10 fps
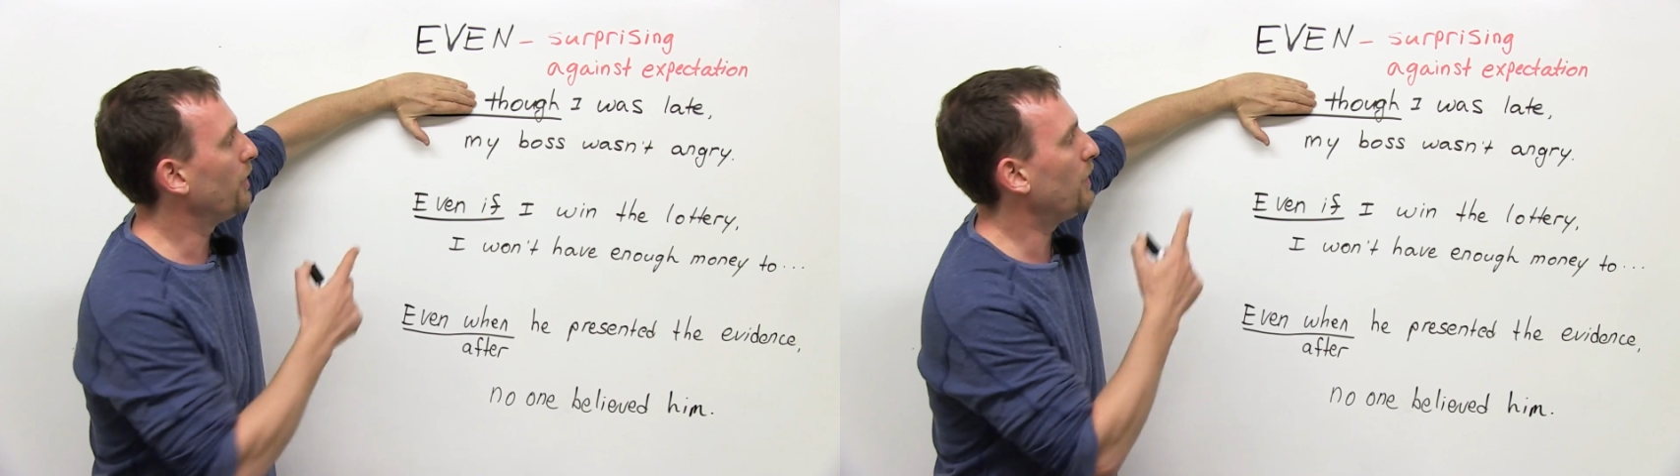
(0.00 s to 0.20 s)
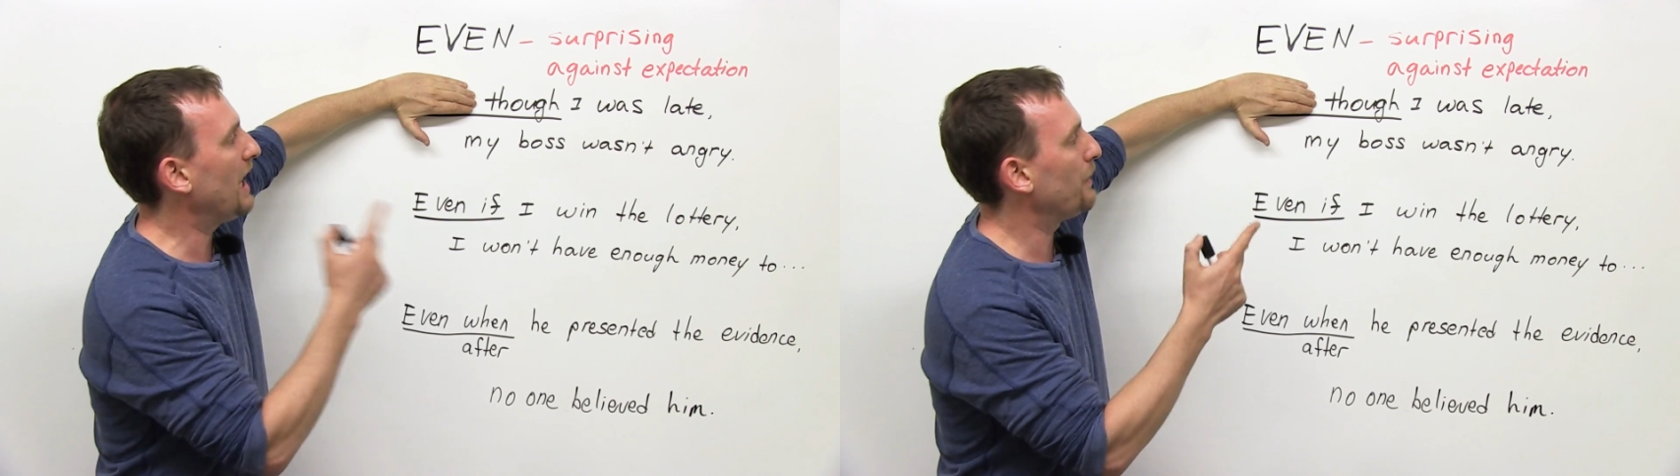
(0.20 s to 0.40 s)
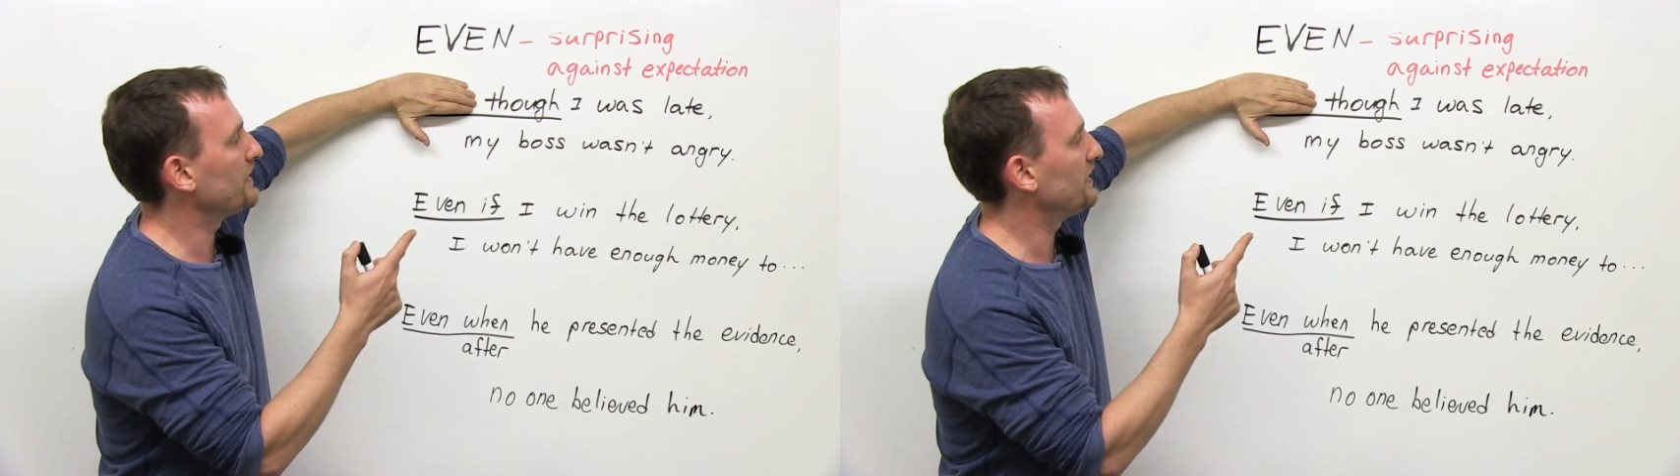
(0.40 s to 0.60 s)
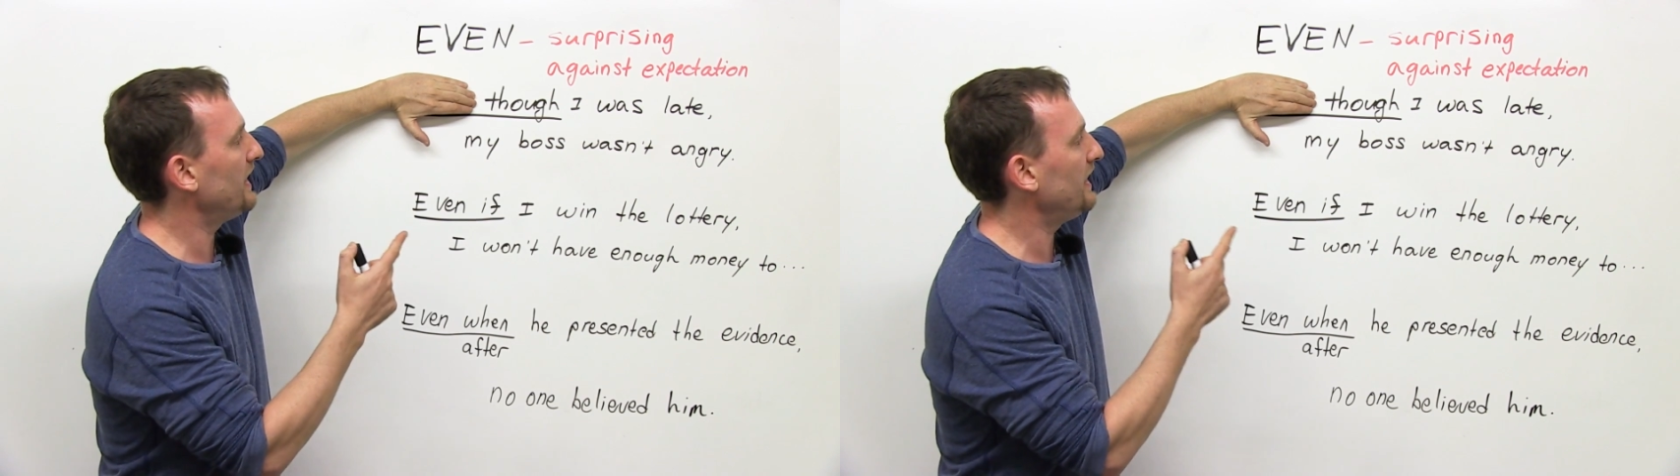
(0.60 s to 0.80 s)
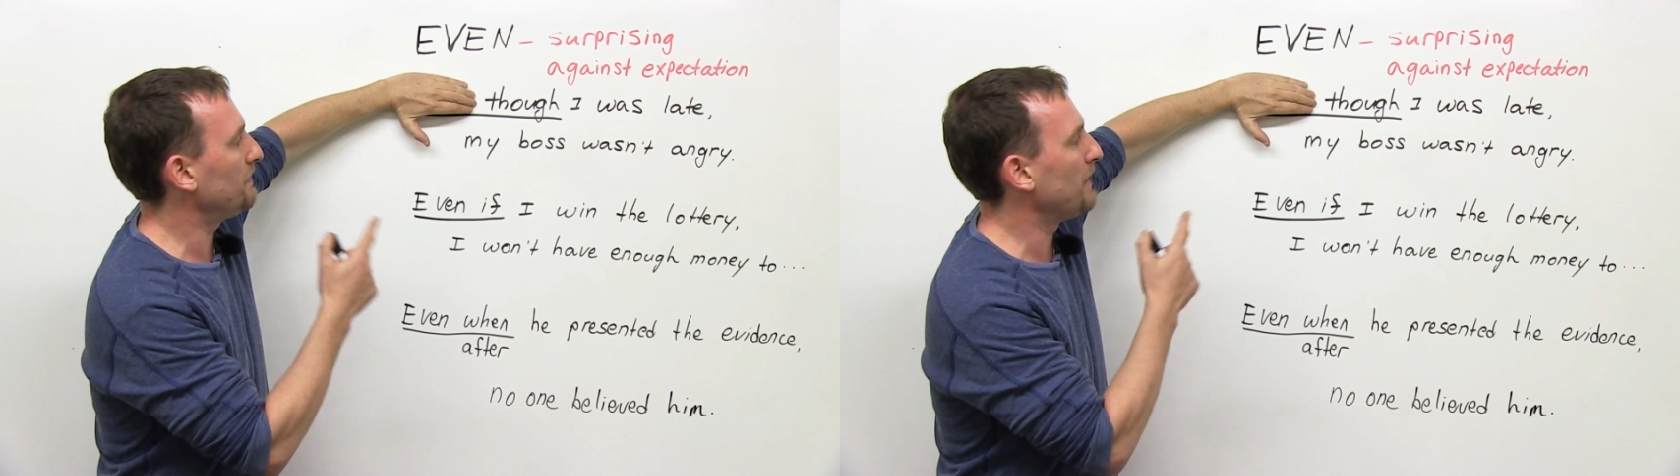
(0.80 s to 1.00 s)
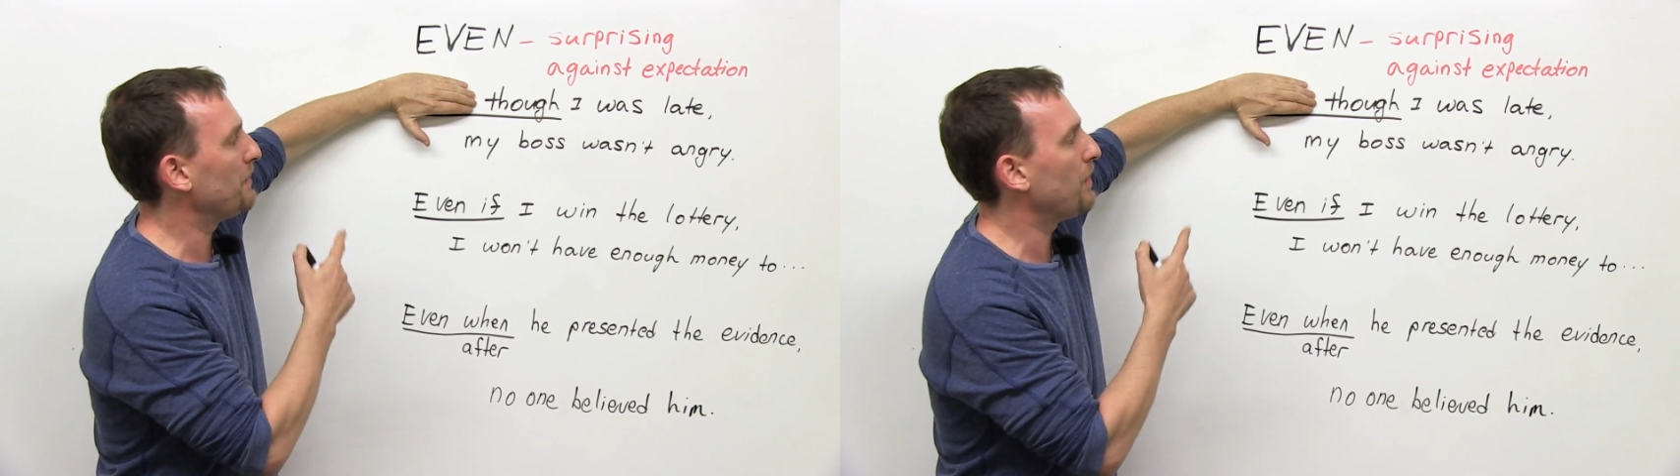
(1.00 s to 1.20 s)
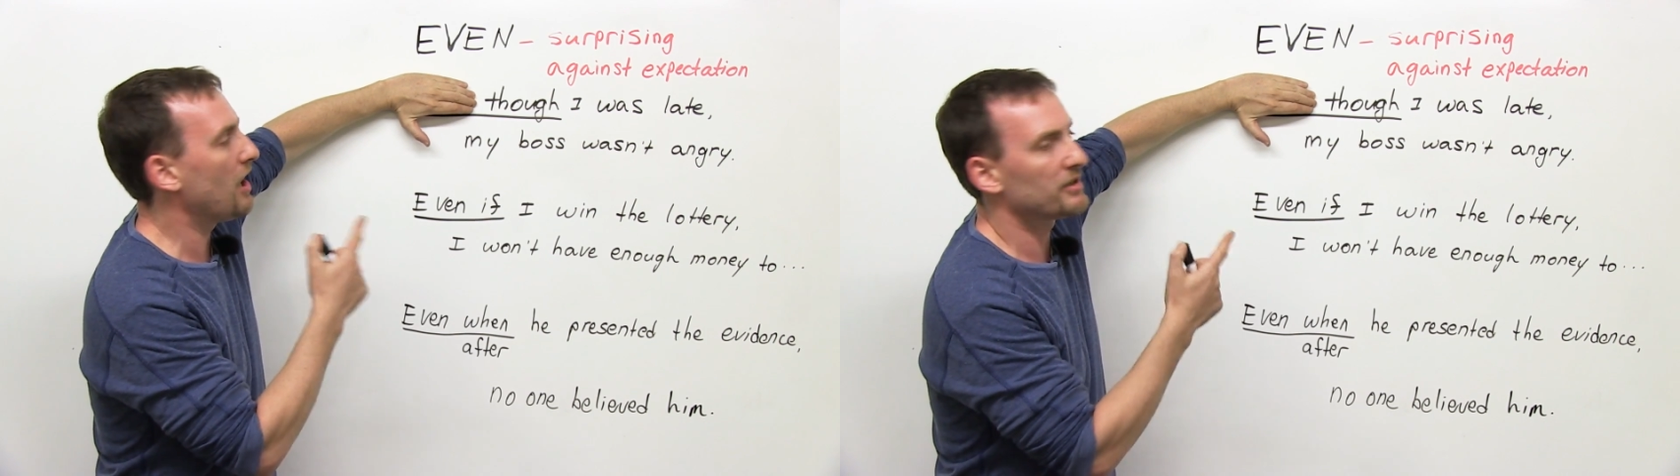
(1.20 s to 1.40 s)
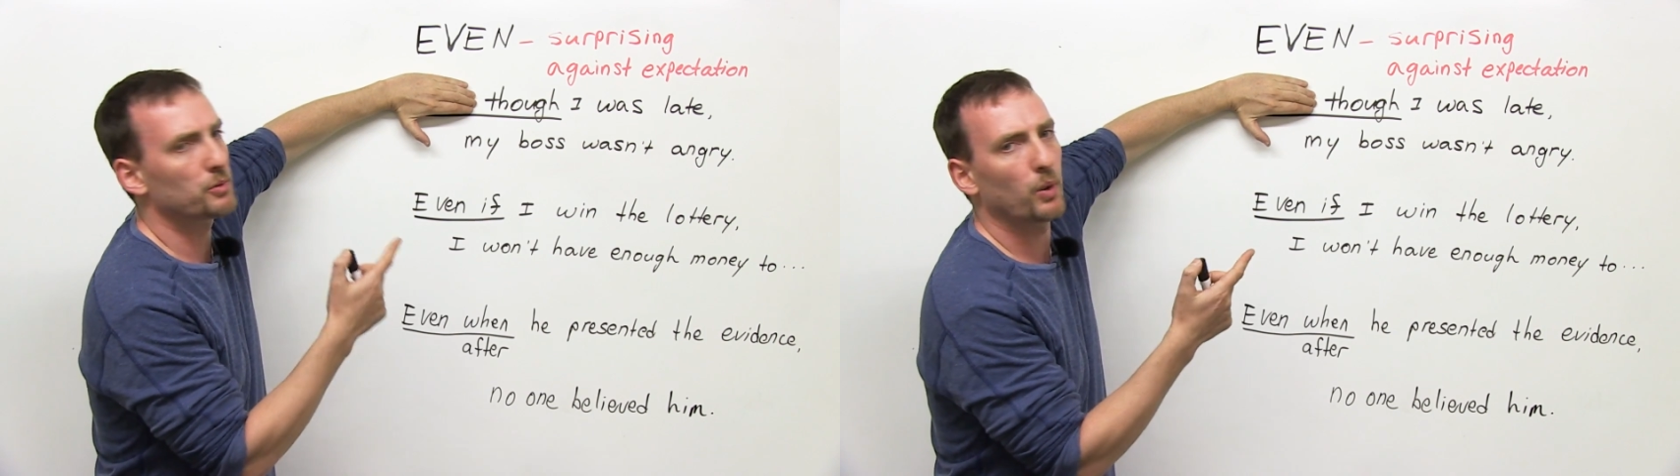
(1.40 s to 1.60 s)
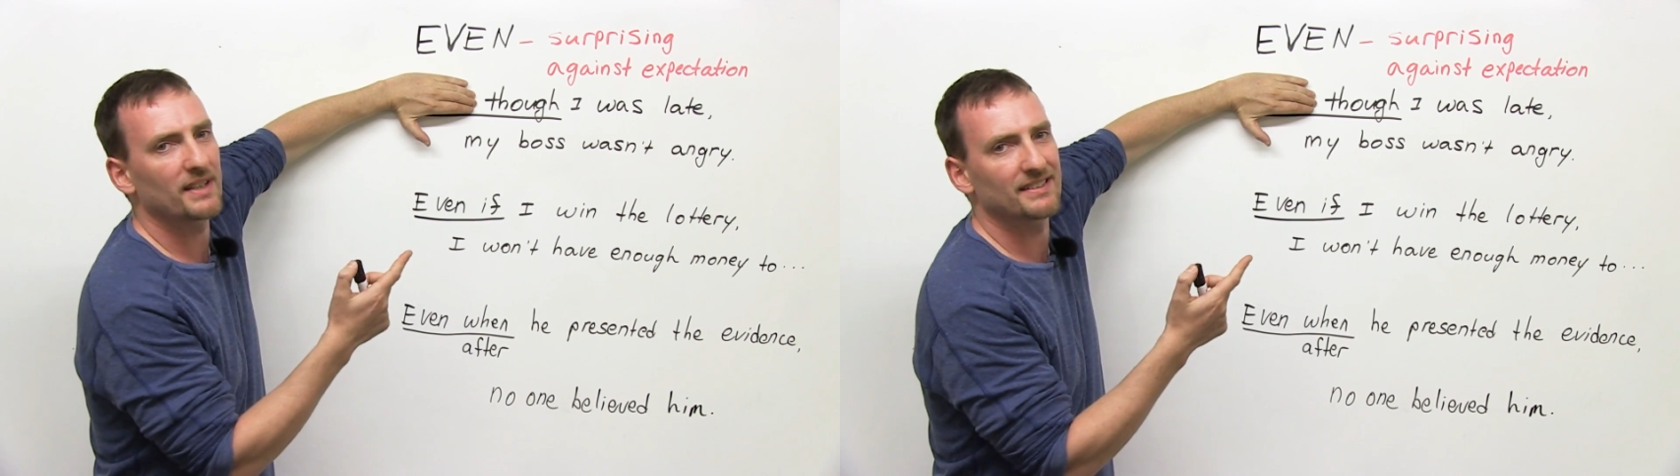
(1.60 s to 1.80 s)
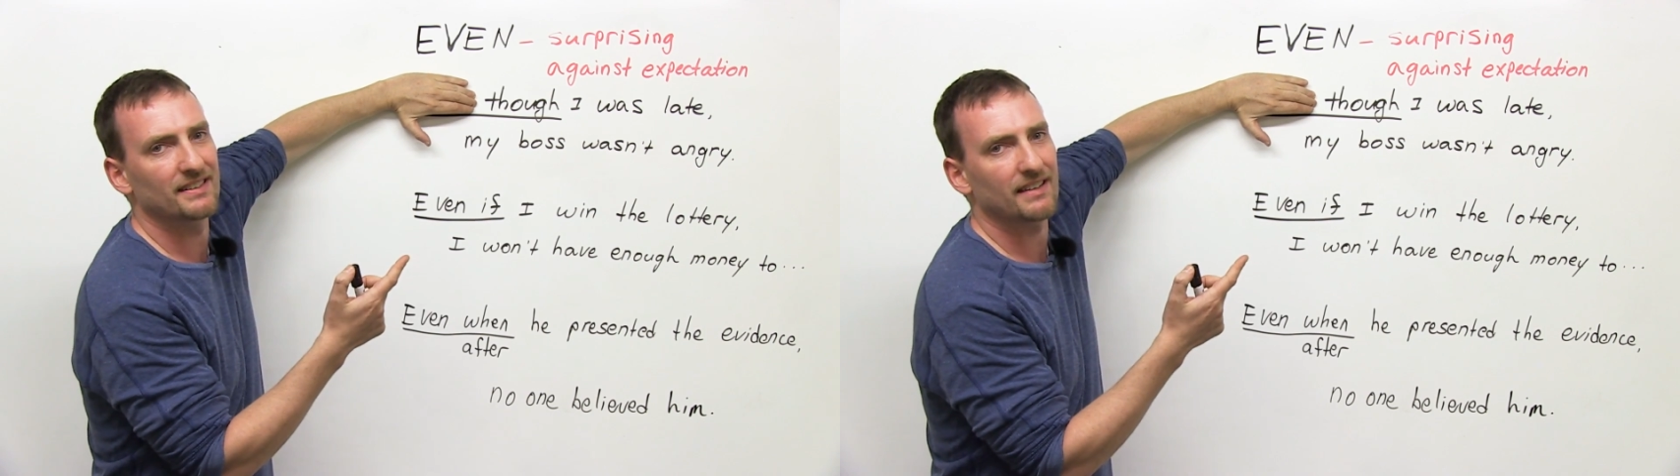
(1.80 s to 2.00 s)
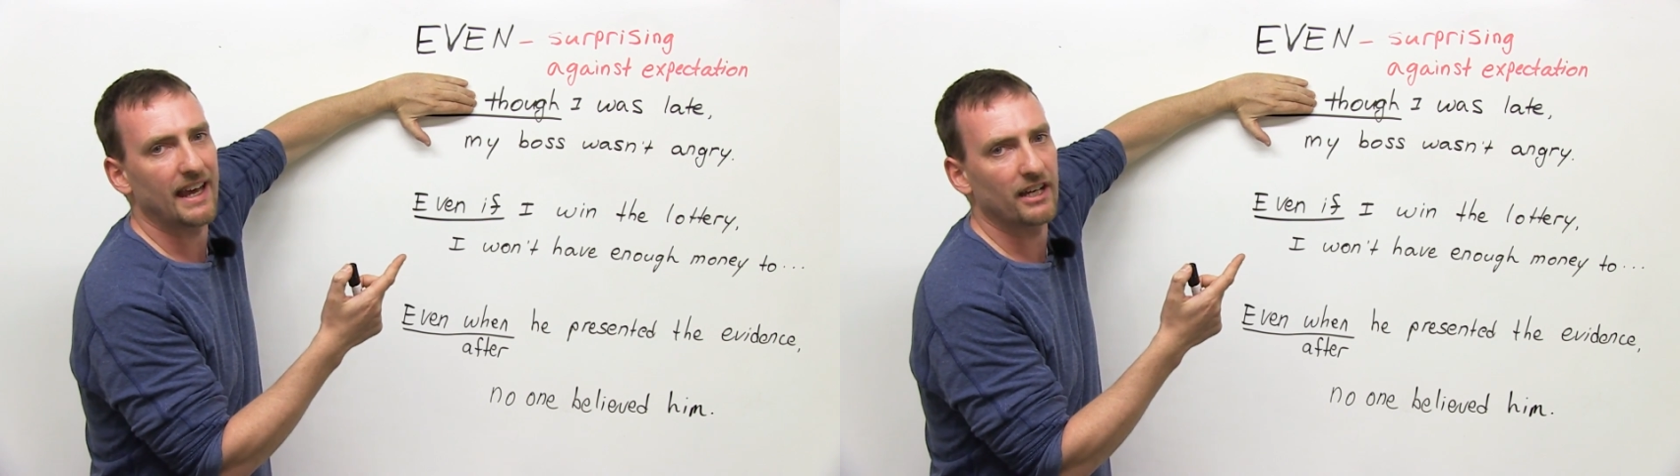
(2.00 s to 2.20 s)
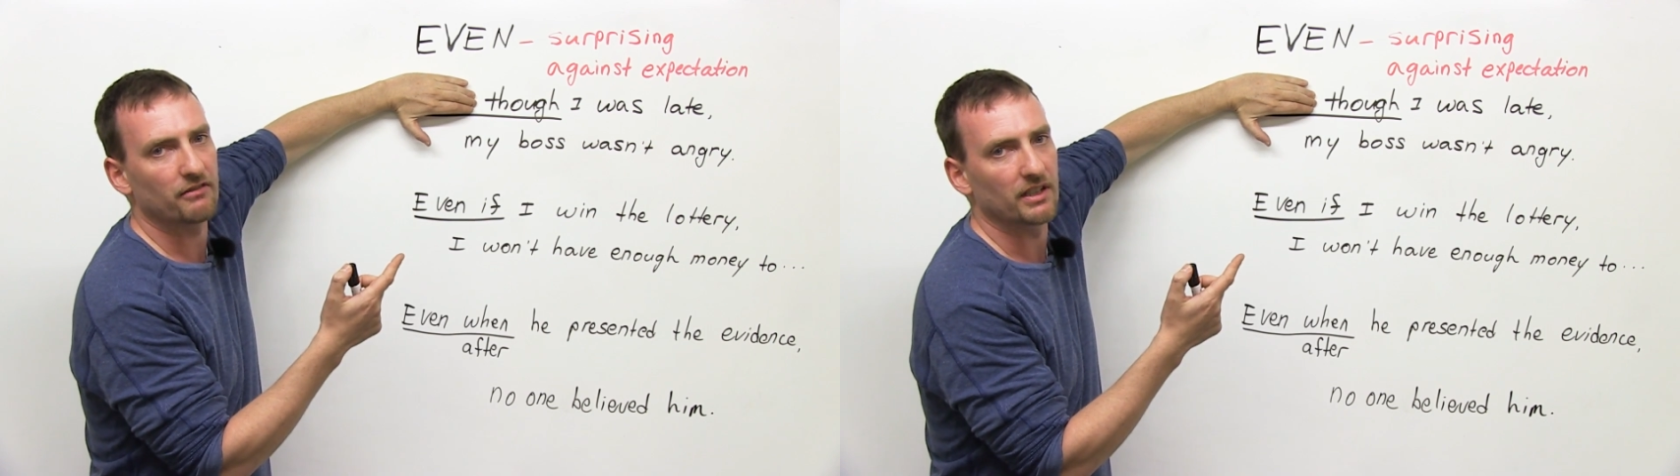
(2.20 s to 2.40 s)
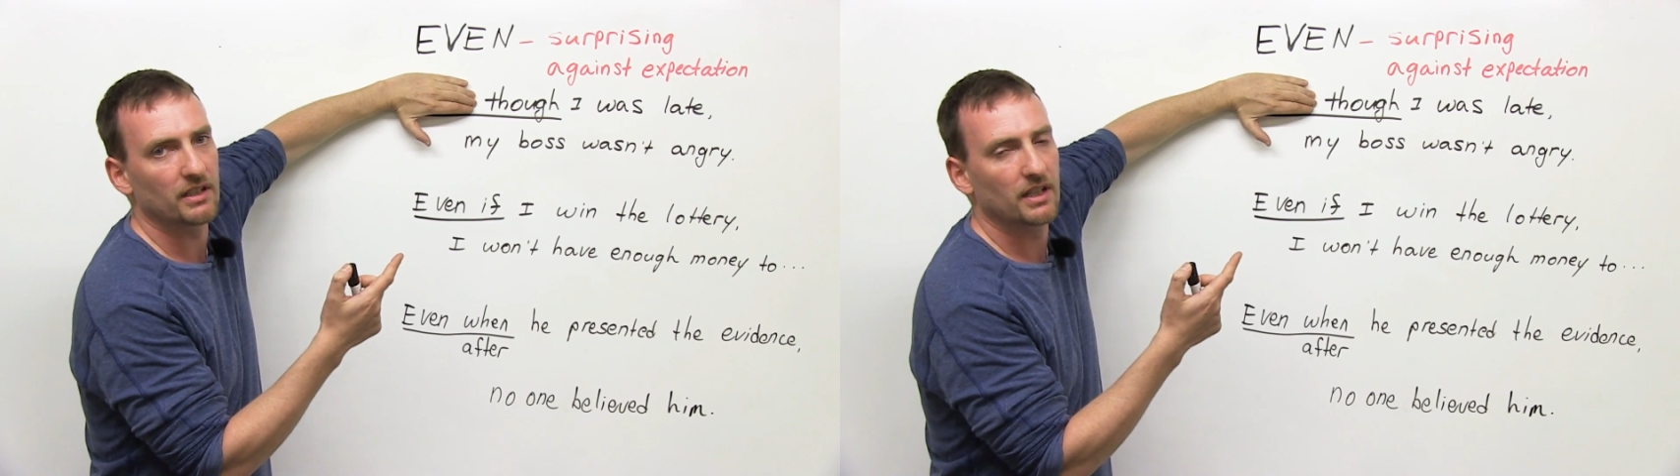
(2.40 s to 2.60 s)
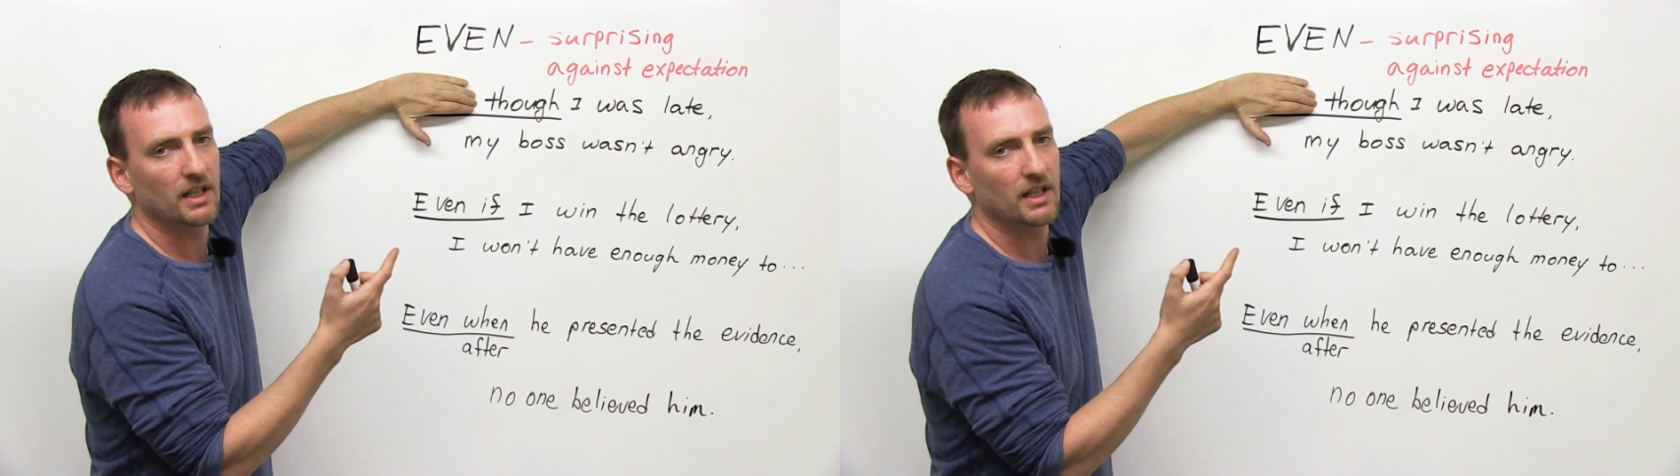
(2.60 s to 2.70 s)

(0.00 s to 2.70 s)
I was late, my boss wasn't angry.